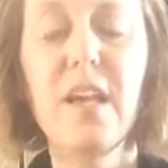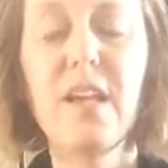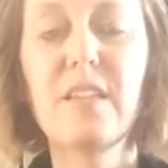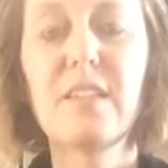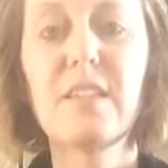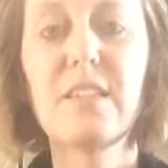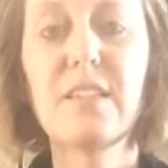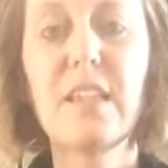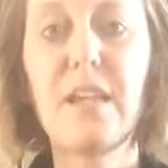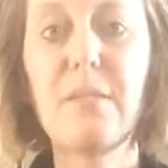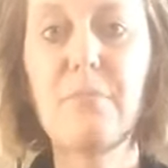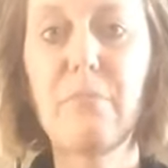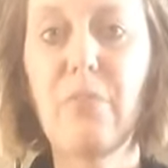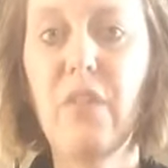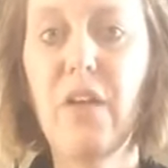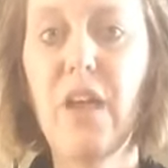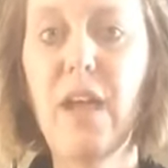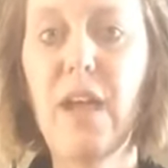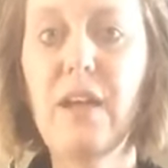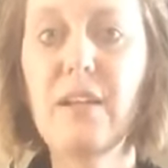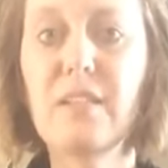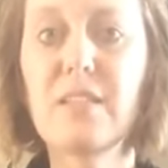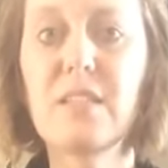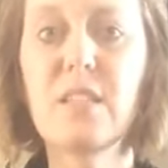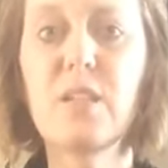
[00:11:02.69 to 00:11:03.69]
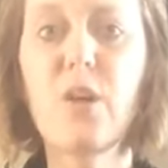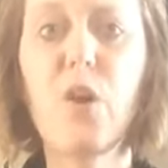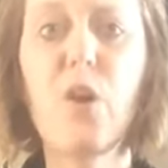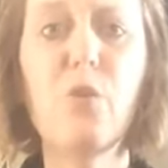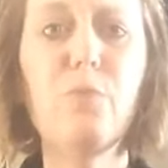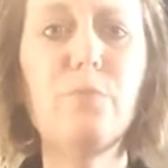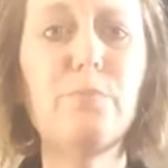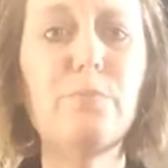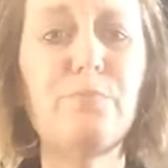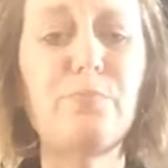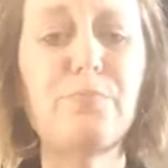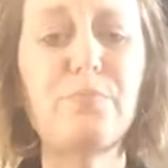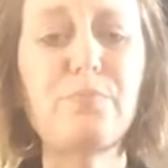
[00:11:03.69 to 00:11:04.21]
Same thing.
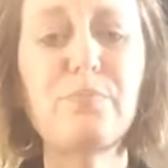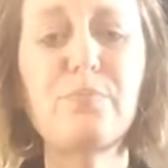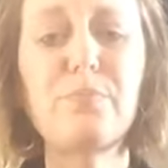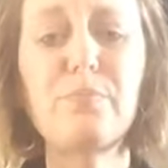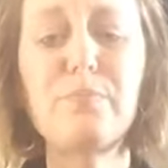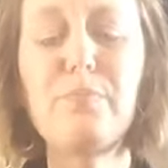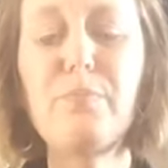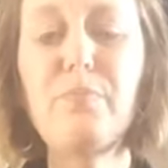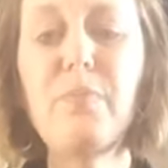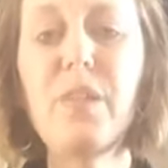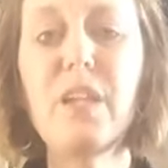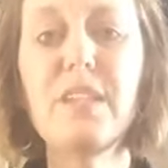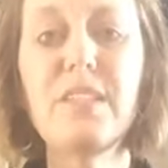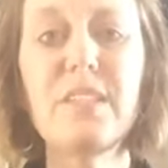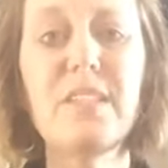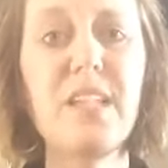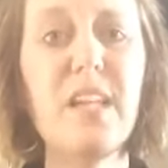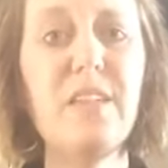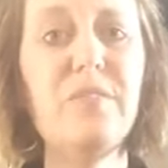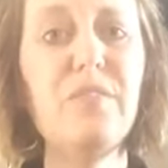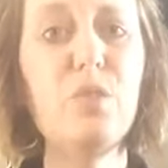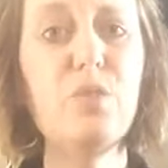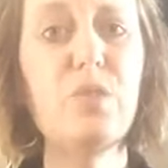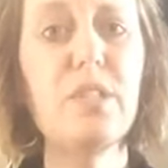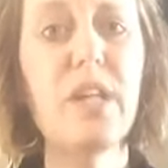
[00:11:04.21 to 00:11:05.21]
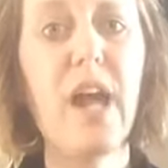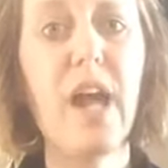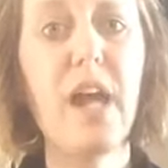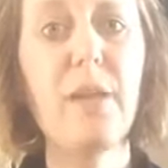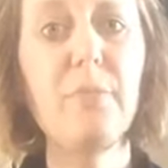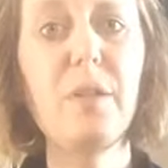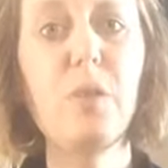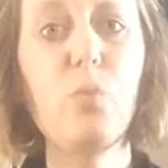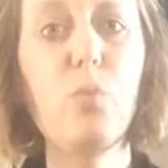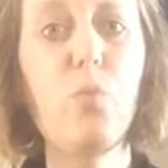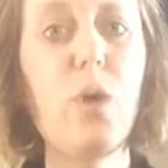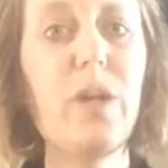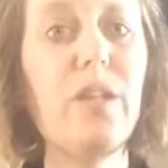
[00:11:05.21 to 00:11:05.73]
So saves you time
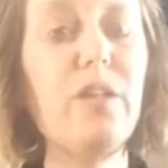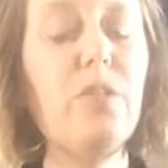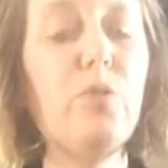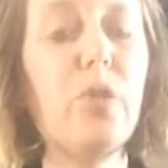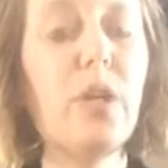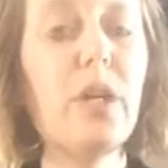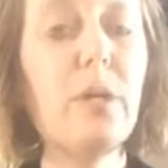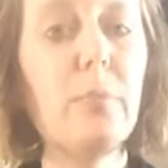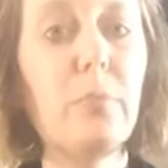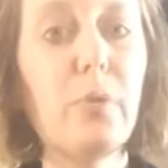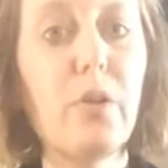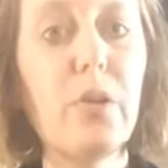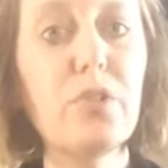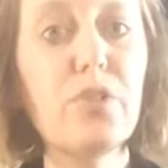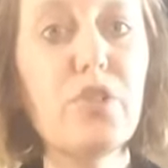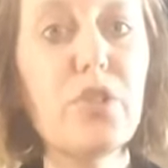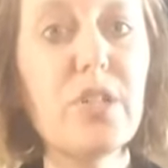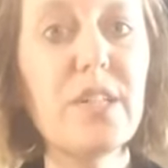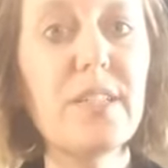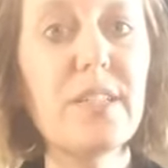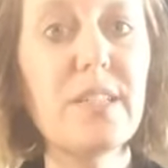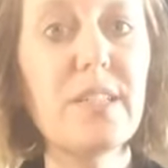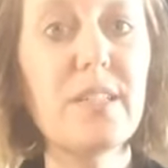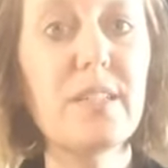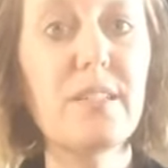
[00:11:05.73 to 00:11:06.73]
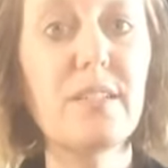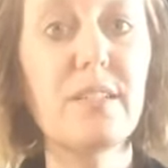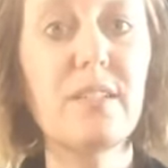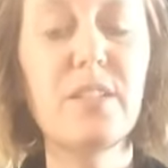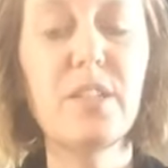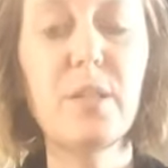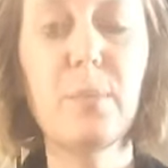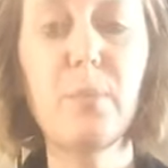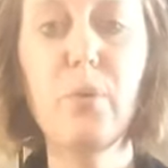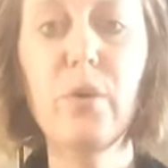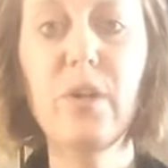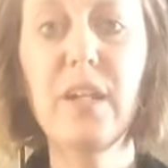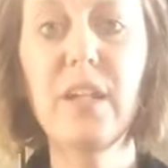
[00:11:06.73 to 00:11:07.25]
in what you can purchase
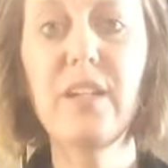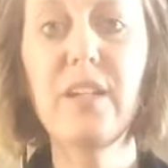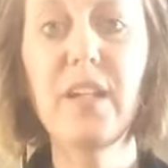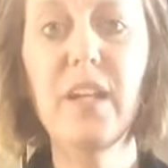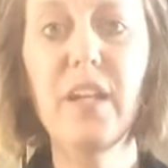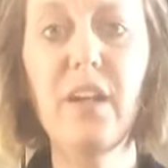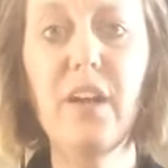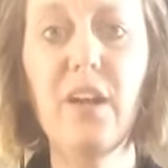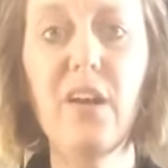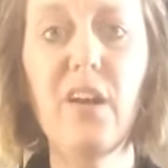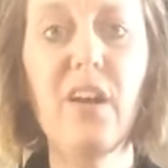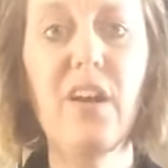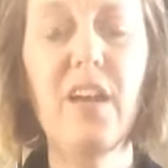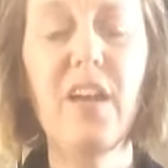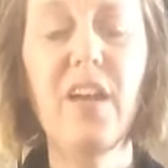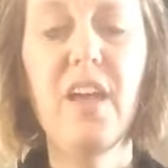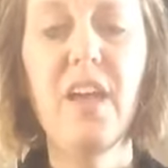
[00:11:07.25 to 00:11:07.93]
to put in here.